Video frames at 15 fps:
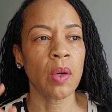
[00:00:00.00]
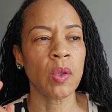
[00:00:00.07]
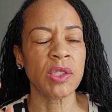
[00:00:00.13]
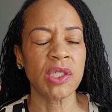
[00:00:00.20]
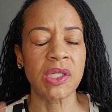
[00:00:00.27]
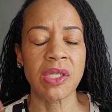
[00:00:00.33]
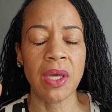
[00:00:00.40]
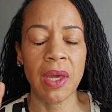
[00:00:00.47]
or
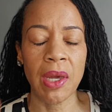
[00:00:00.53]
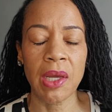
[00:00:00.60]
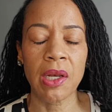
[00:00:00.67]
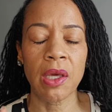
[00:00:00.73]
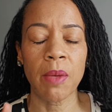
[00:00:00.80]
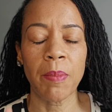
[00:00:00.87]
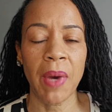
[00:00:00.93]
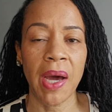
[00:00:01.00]
just
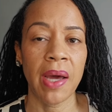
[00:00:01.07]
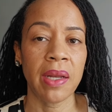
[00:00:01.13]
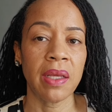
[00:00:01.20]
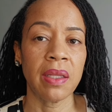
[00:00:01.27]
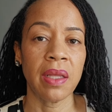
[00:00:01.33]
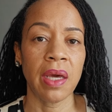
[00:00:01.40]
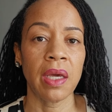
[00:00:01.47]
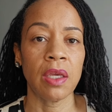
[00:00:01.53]

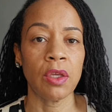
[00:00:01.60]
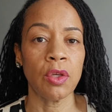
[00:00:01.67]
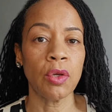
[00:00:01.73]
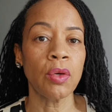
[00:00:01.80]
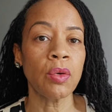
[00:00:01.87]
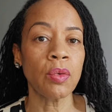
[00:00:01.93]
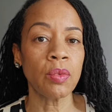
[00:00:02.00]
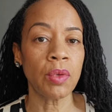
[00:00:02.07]
anybody that
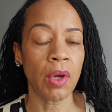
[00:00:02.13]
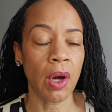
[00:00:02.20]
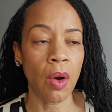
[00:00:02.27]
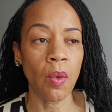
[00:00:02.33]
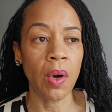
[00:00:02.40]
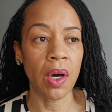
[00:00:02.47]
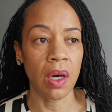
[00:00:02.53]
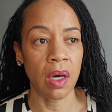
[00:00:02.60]
you
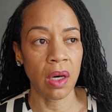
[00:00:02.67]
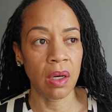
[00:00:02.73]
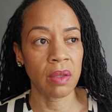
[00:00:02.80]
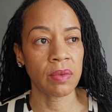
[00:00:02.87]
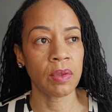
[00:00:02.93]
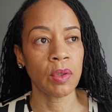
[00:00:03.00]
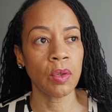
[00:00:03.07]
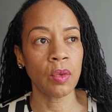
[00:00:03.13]
know of